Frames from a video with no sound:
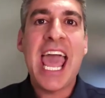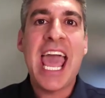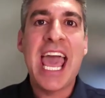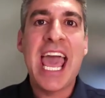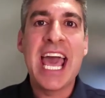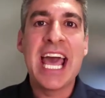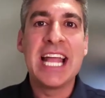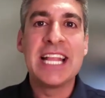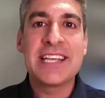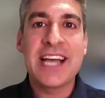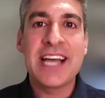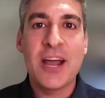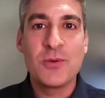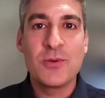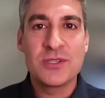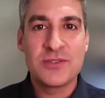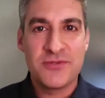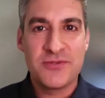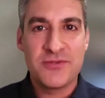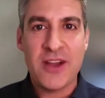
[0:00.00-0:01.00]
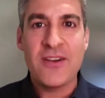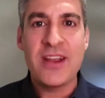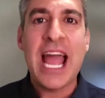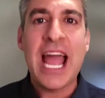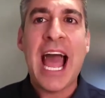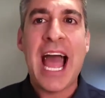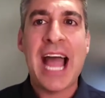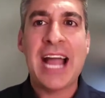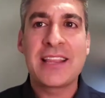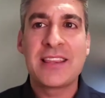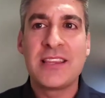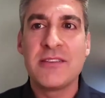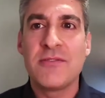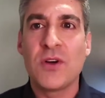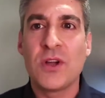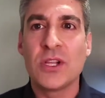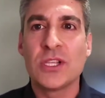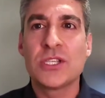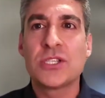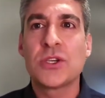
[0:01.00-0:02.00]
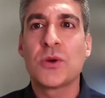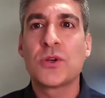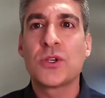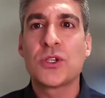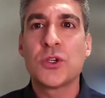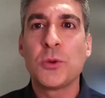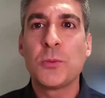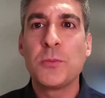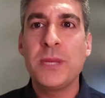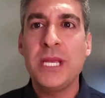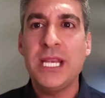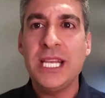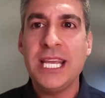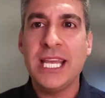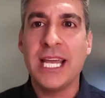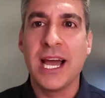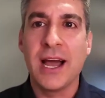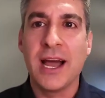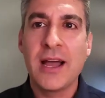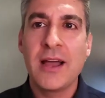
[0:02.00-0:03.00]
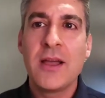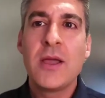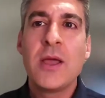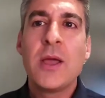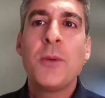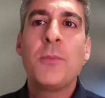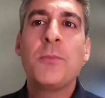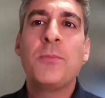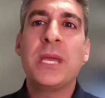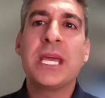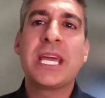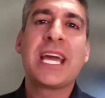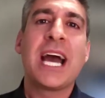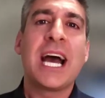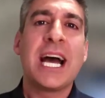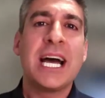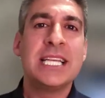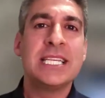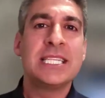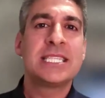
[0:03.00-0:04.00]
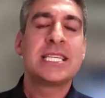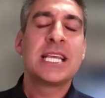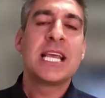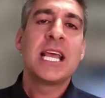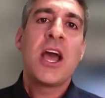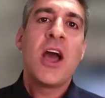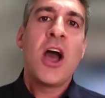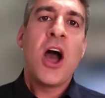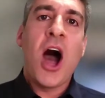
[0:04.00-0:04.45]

and I was very active on social media because